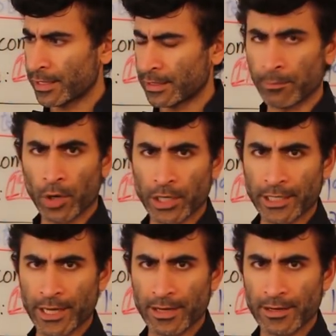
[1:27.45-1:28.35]
in the
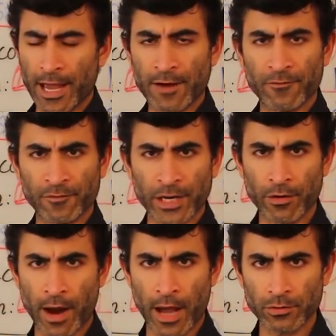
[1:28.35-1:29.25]
market and
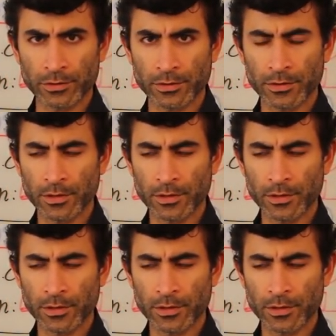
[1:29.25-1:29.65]
figure out